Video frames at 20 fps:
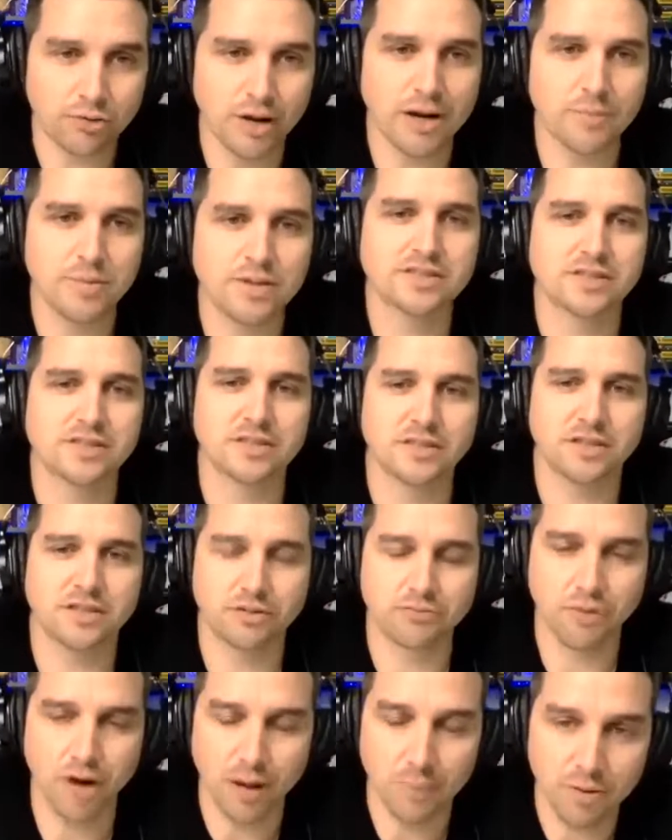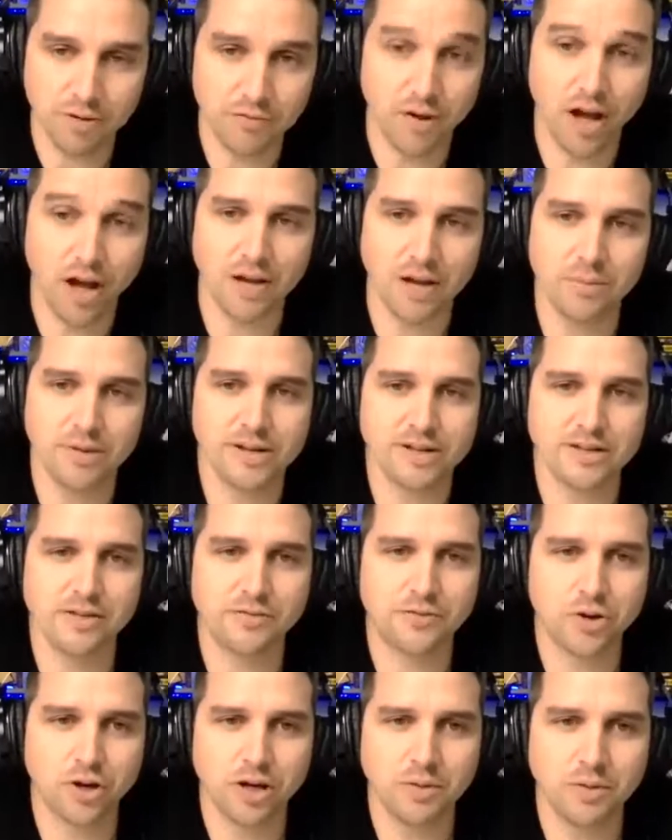business and the right provider, but
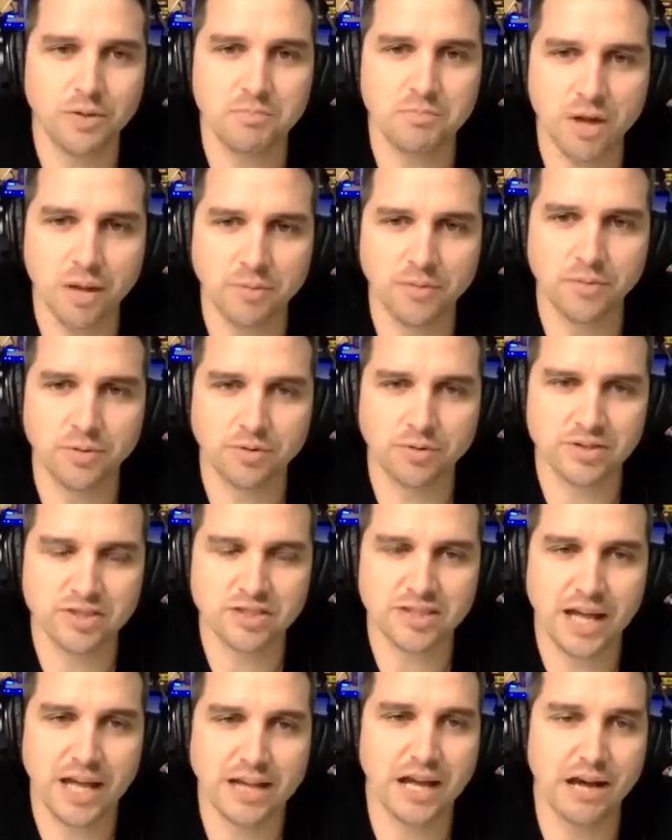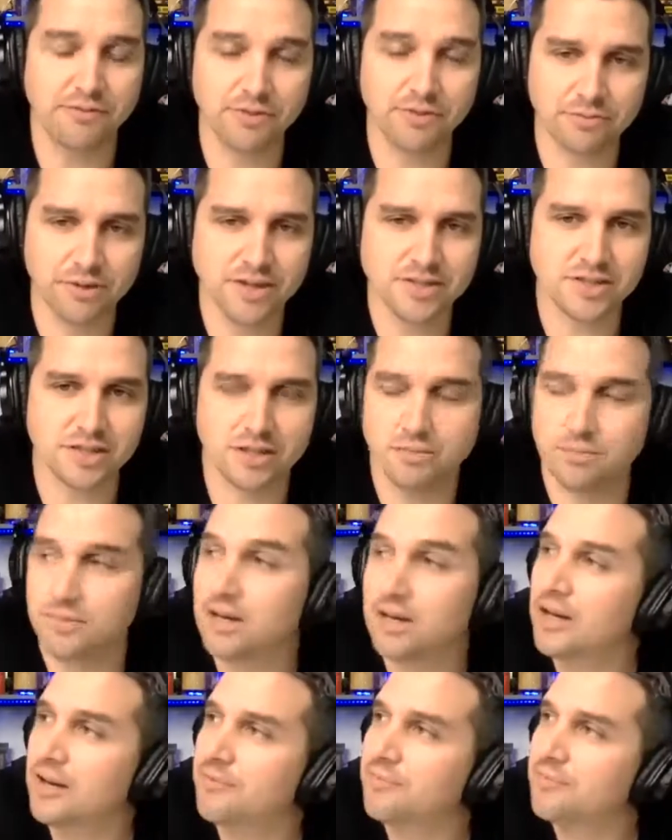you've got to be memorable to stand out for the rest of them.
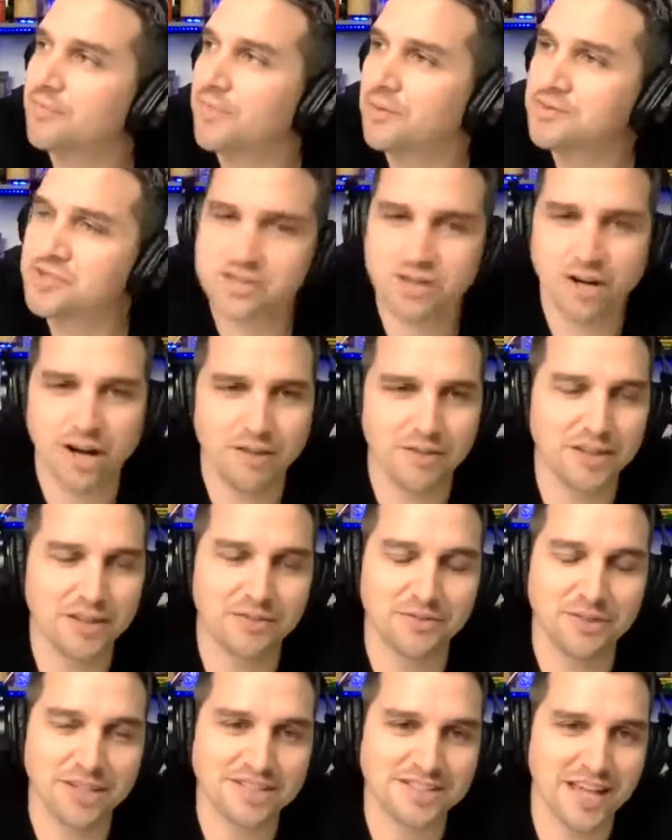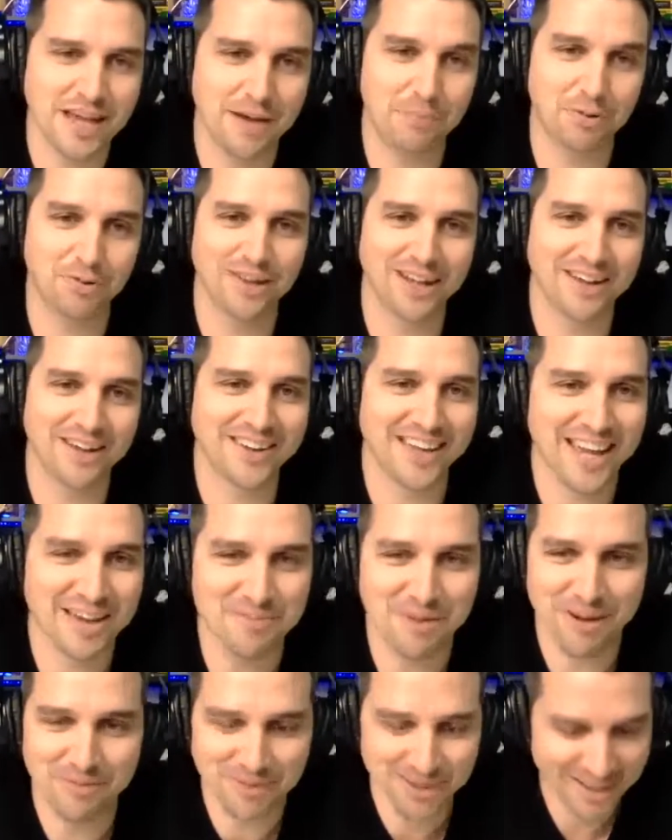I'm just trying to think of an example that came
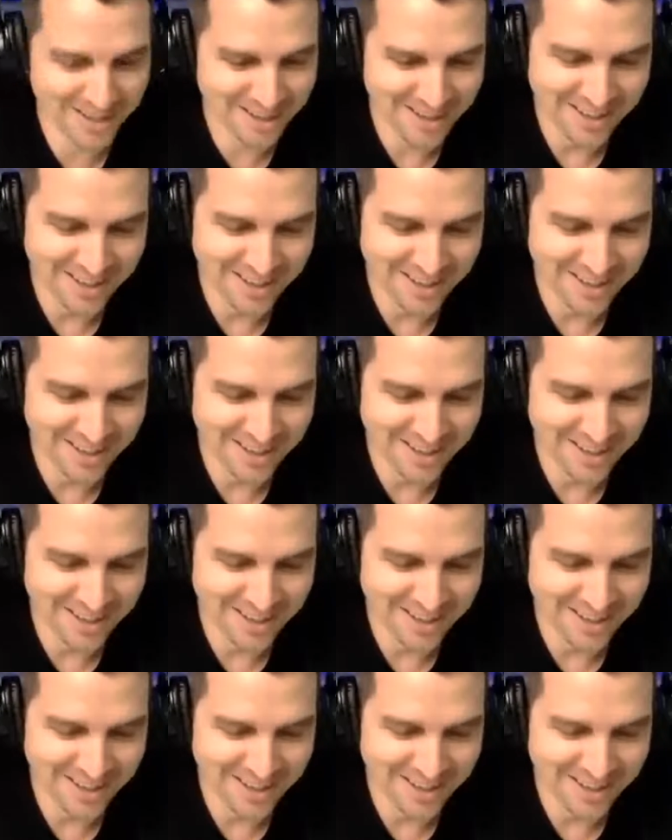up